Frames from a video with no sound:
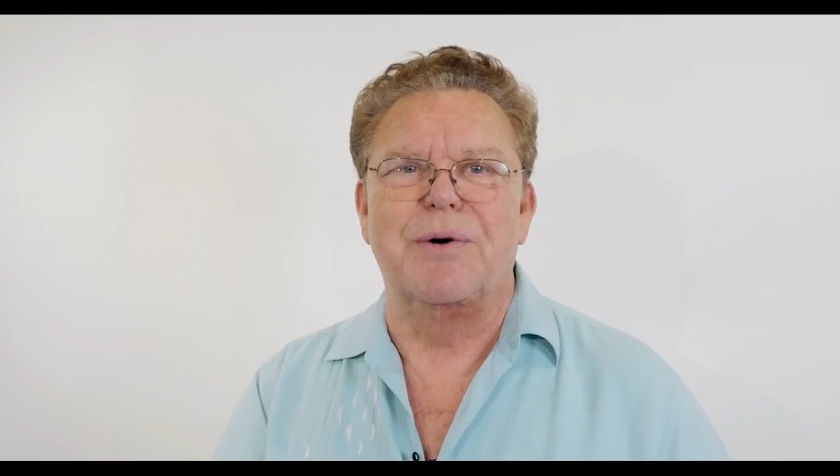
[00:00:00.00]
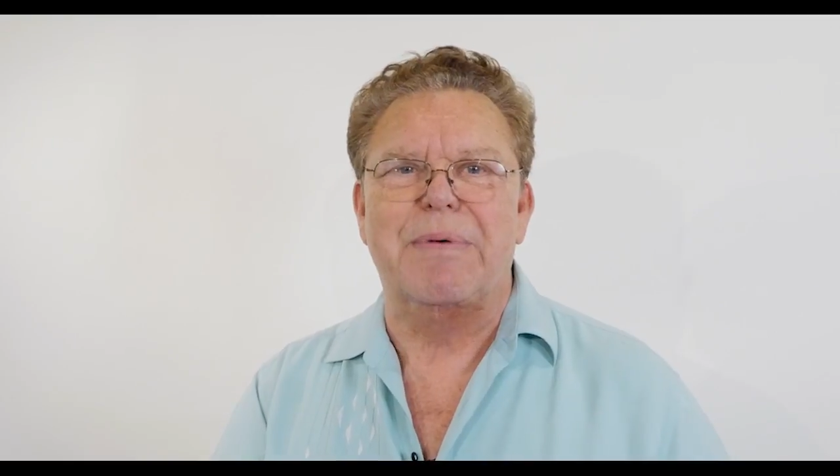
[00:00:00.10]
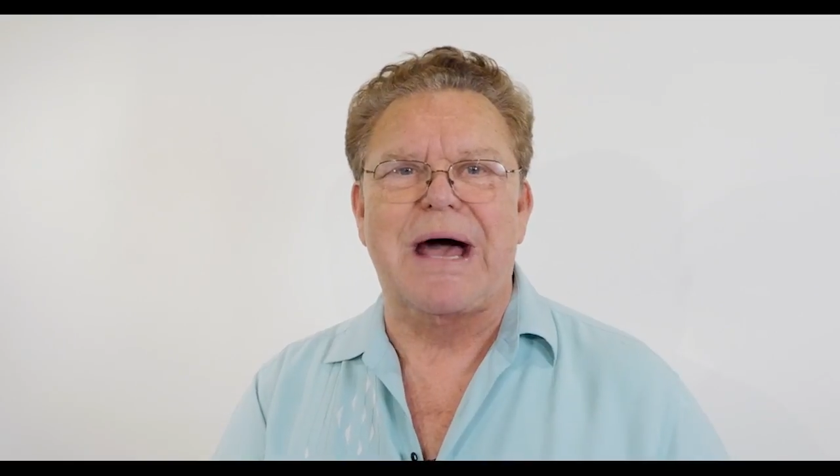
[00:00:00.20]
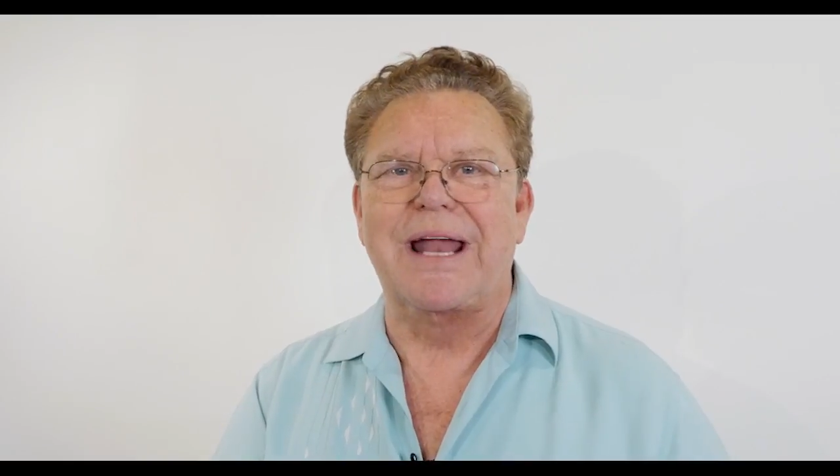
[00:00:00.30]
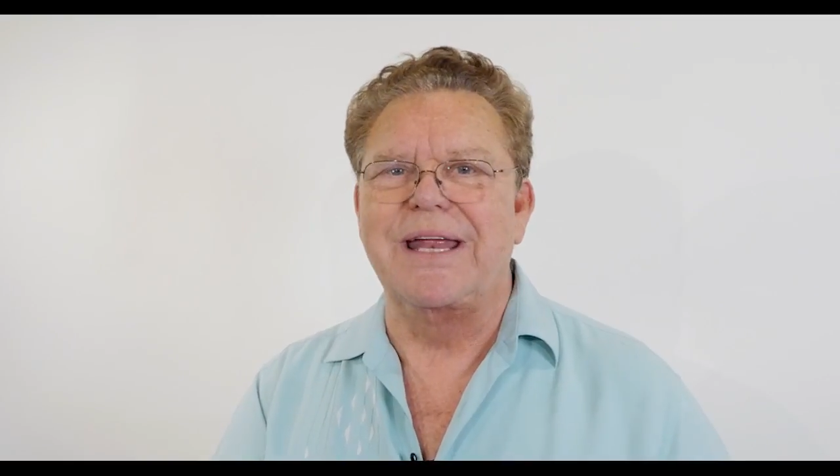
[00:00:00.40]

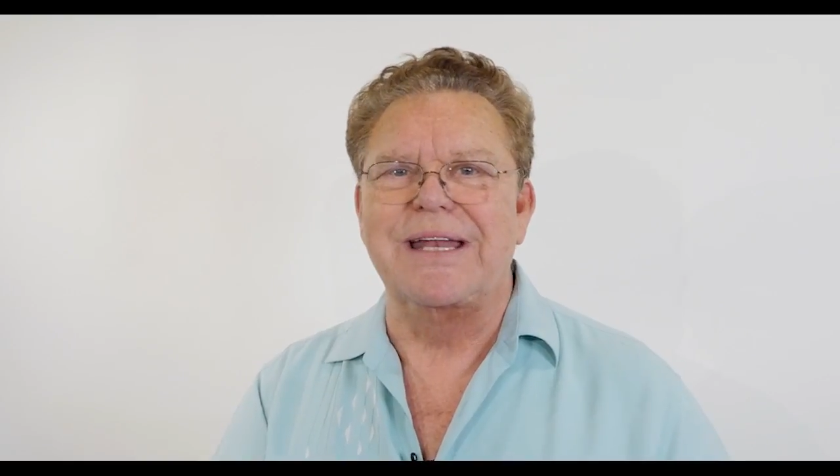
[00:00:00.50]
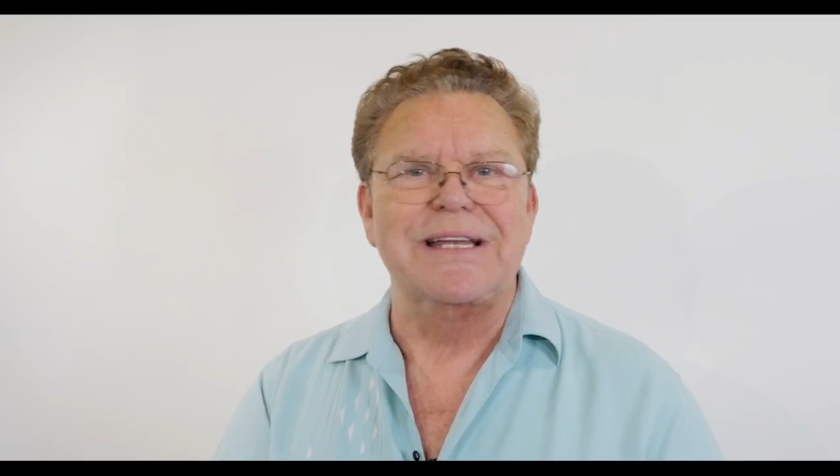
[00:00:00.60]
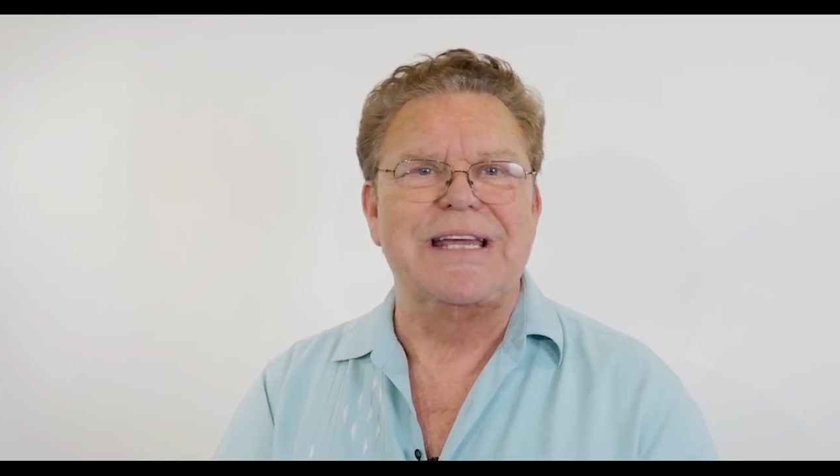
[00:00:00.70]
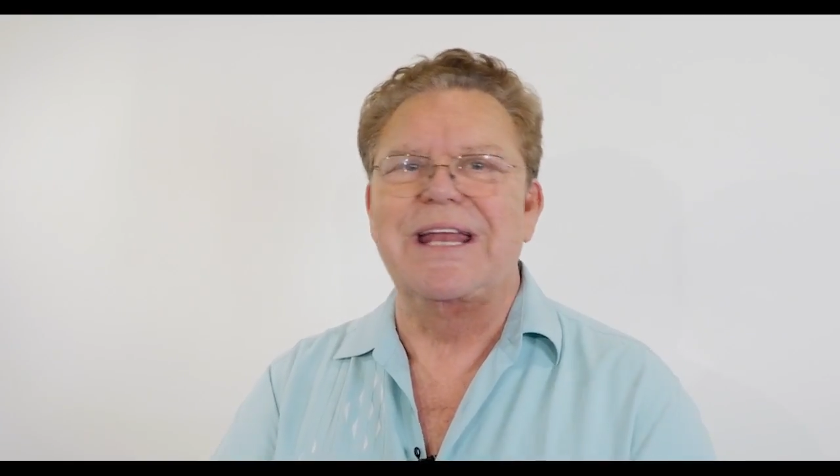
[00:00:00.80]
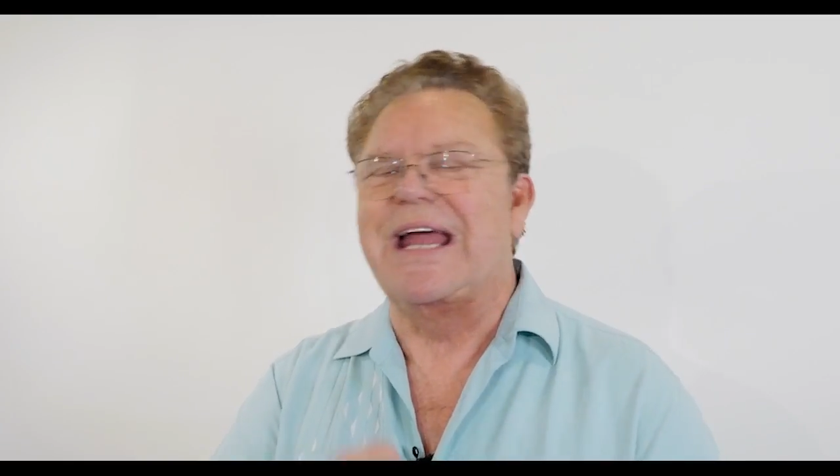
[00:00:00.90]
about it
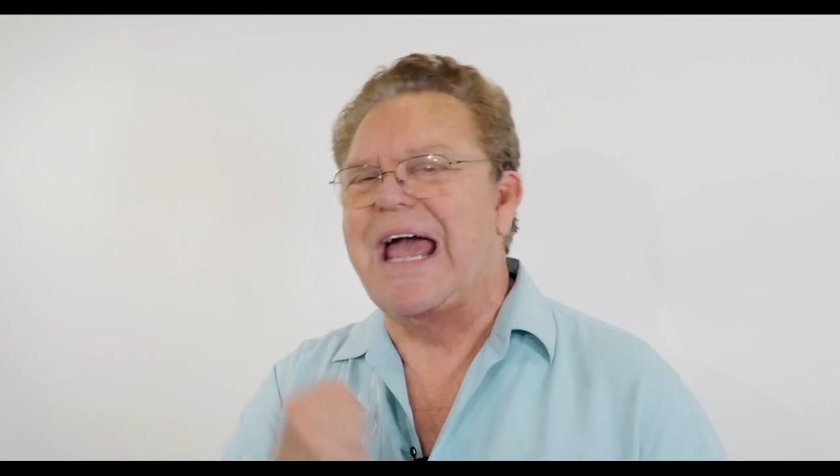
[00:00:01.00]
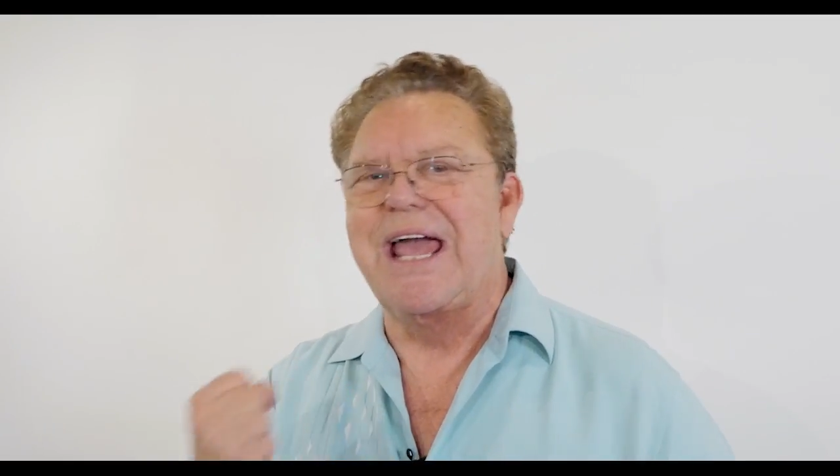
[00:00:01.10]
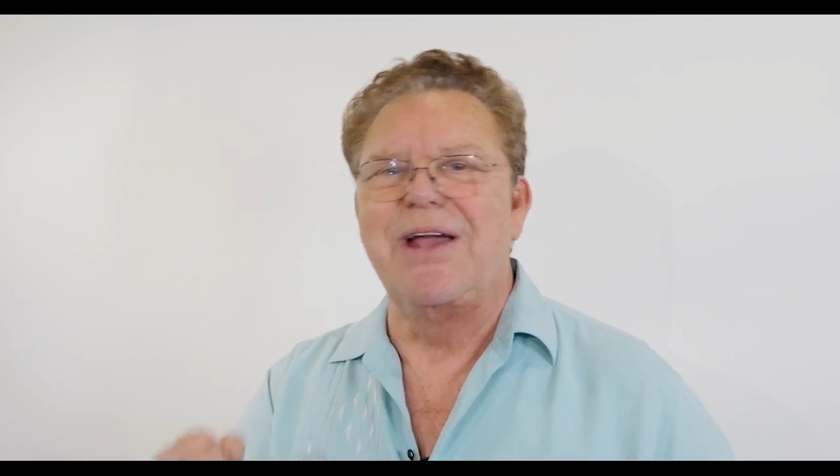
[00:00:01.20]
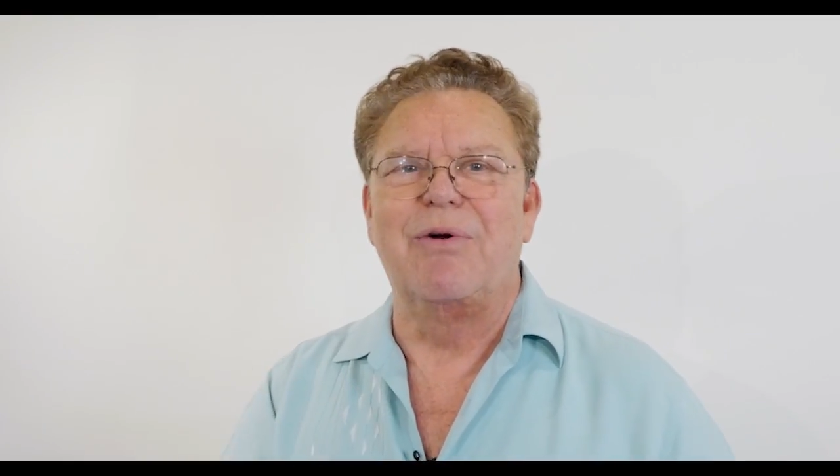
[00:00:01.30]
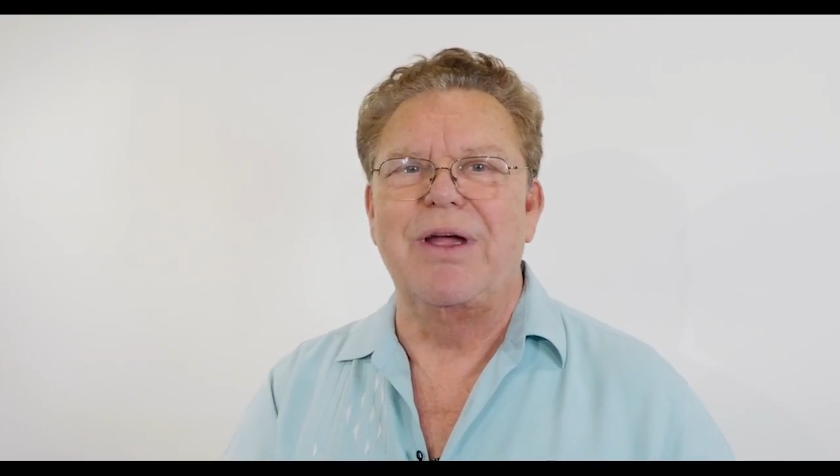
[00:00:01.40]
and get
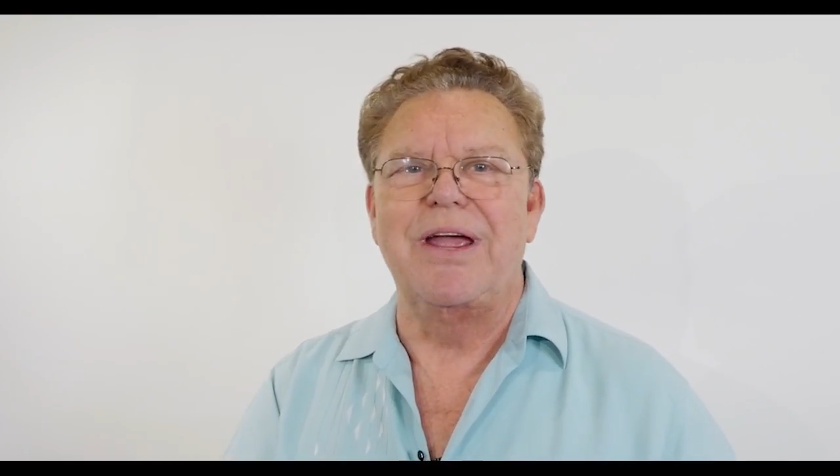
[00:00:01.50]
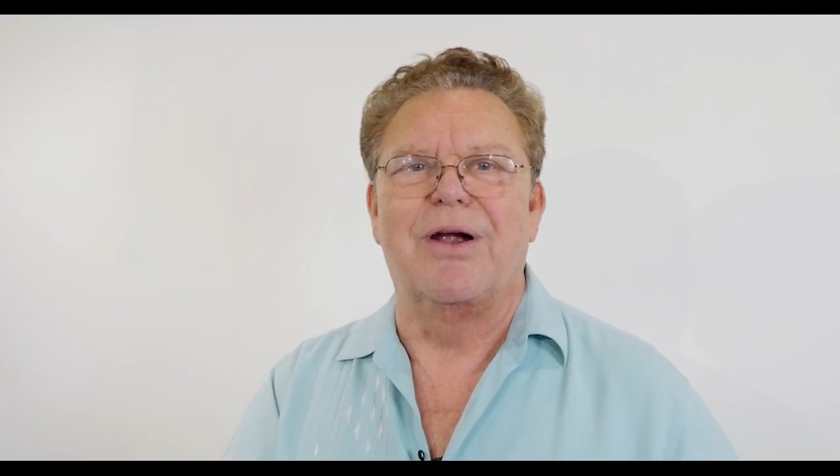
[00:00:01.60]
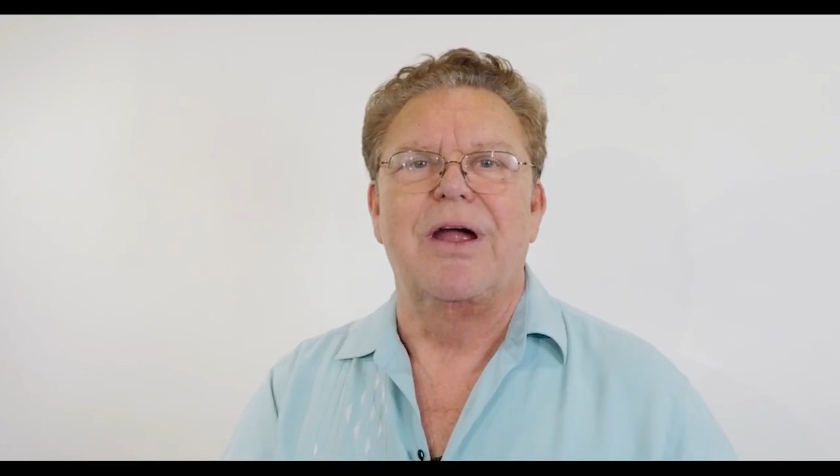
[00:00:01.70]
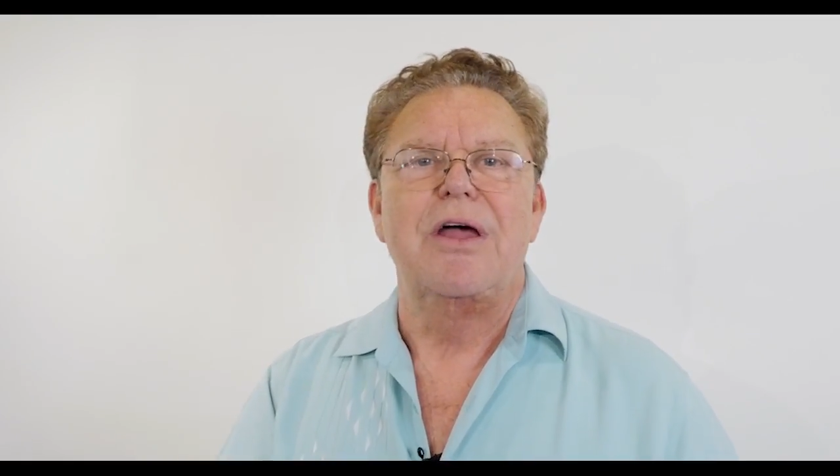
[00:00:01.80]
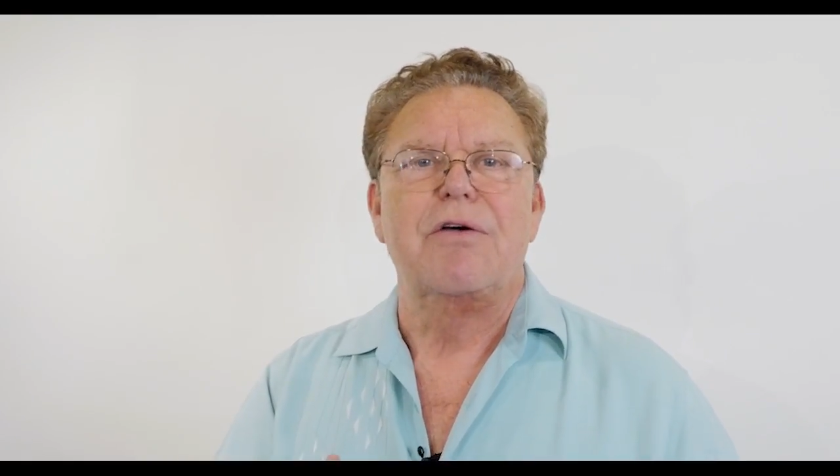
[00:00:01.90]
angry
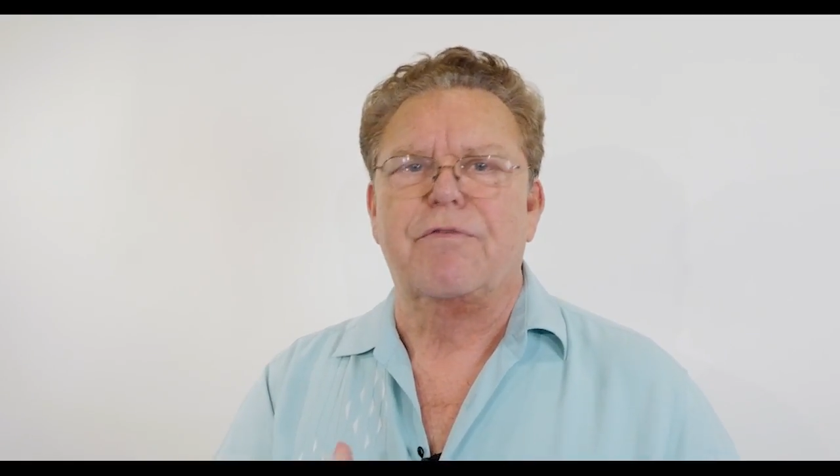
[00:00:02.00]
or